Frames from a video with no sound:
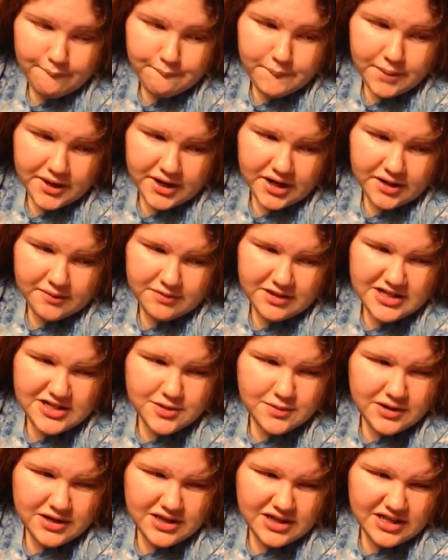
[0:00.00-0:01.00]
But, that's the
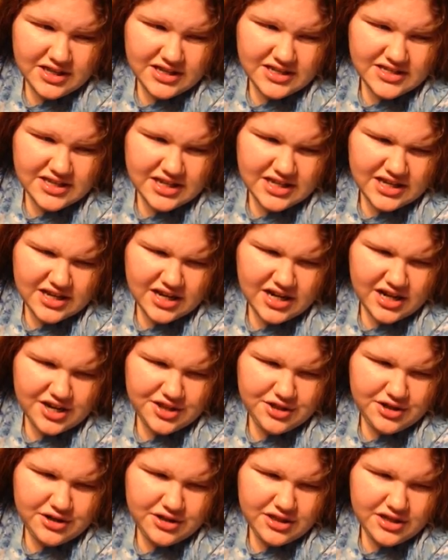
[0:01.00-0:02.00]
weird thing is, like,
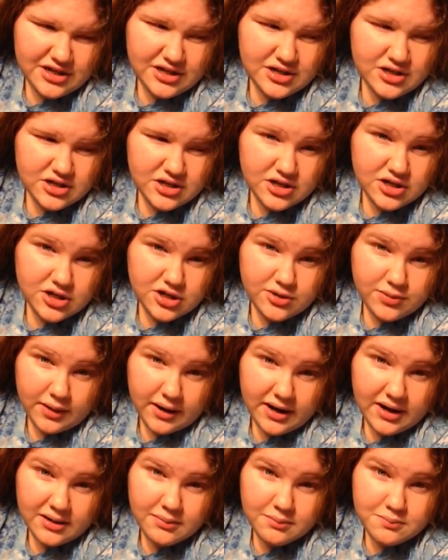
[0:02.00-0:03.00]
other than
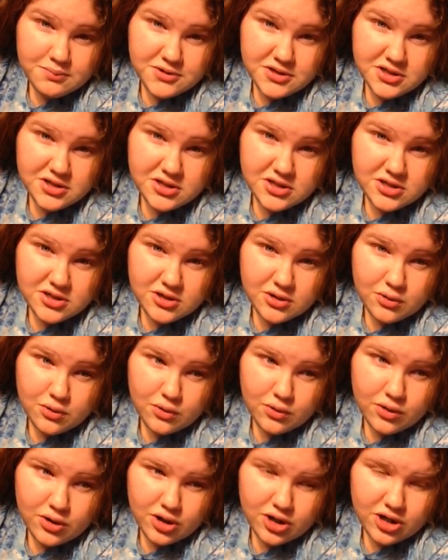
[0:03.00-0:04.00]
cramps
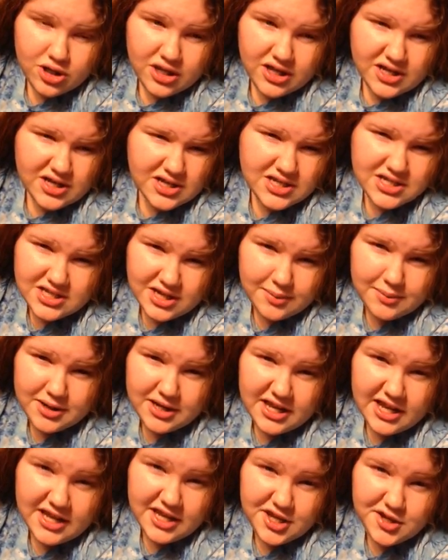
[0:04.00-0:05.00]
or, like, a
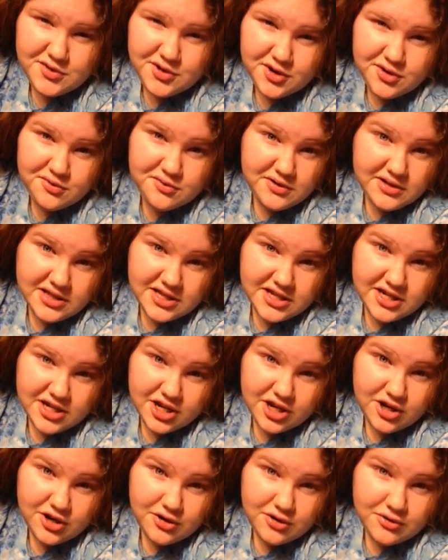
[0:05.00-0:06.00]
stomach ache, you don't really
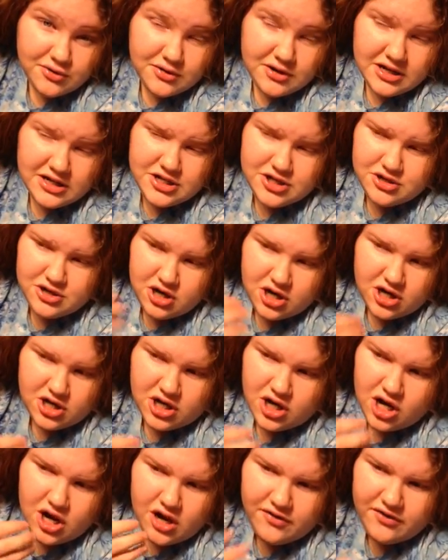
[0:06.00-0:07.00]
know. Because you're not
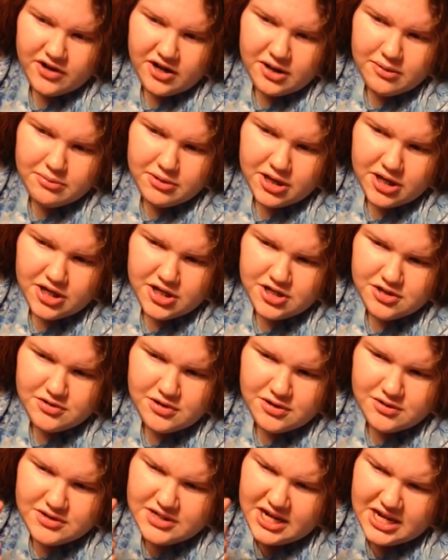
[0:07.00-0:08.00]
coughing up blood, you
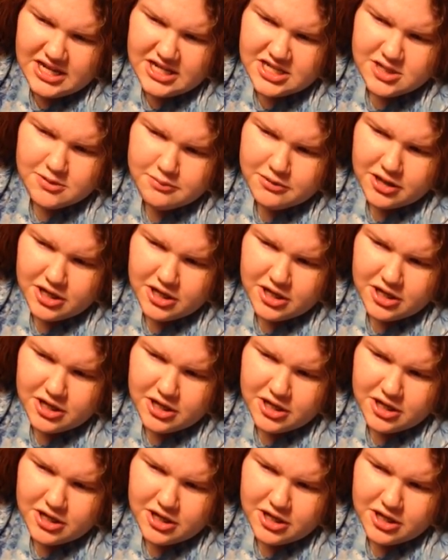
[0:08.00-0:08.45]
don't taste